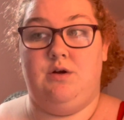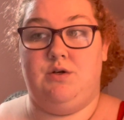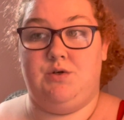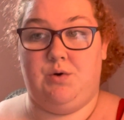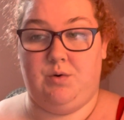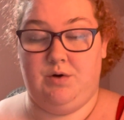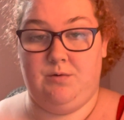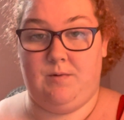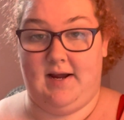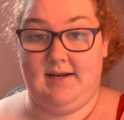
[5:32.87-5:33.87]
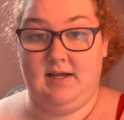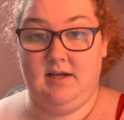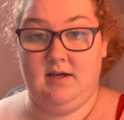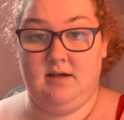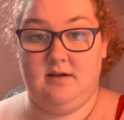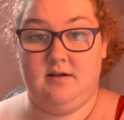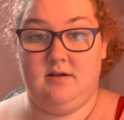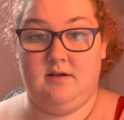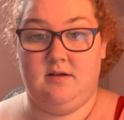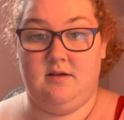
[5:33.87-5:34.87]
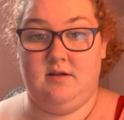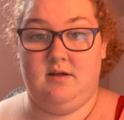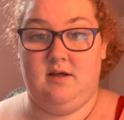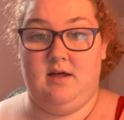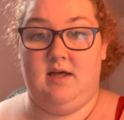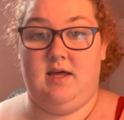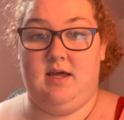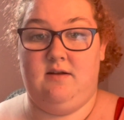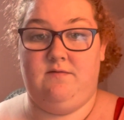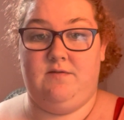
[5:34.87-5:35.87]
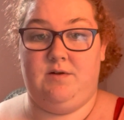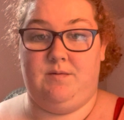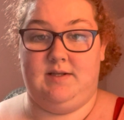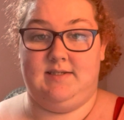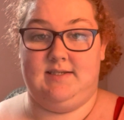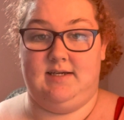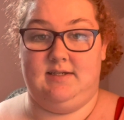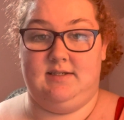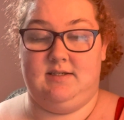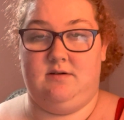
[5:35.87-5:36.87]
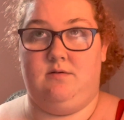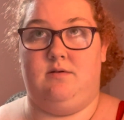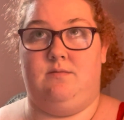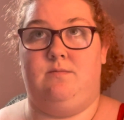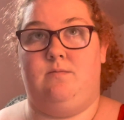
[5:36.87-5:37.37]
toward writing influences, or